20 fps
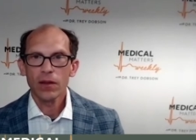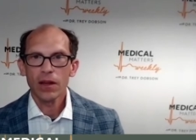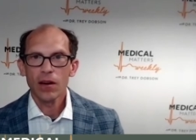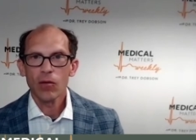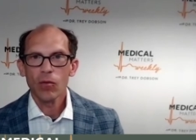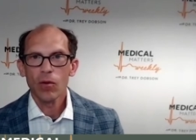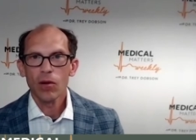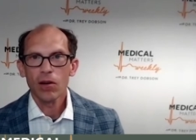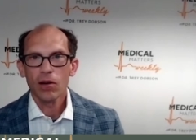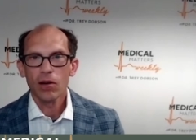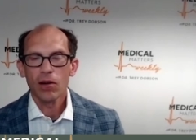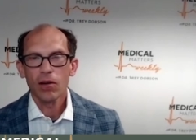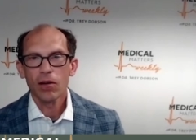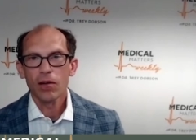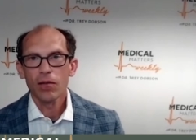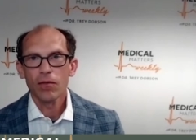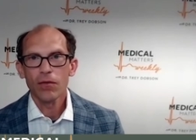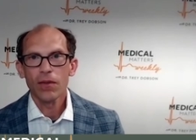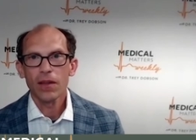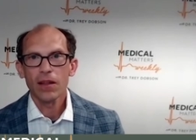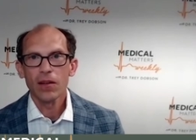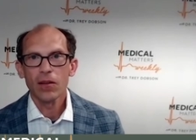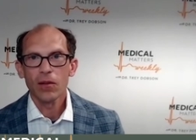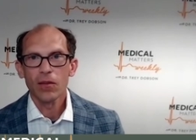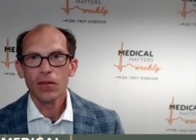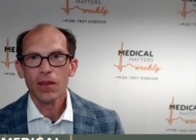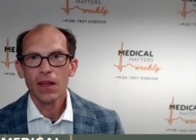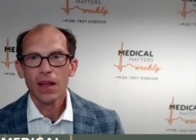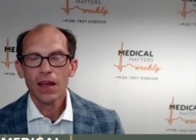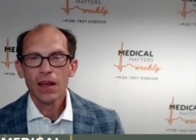healthcare worker
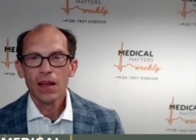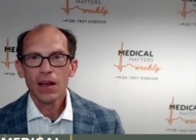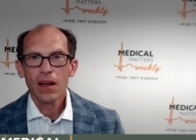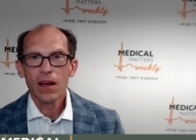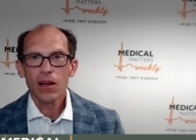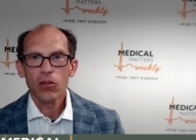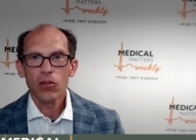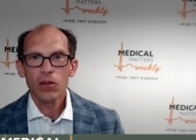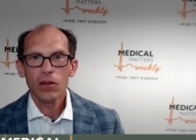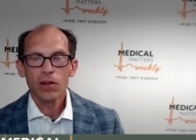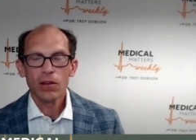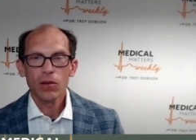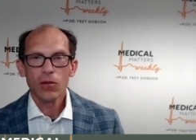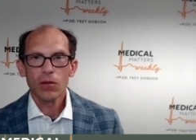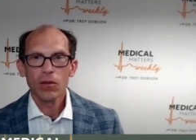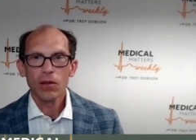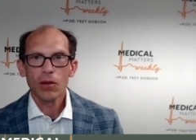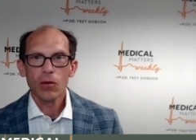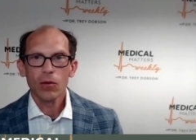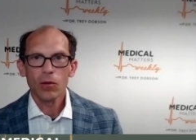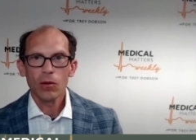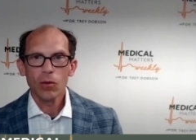fields I should do so.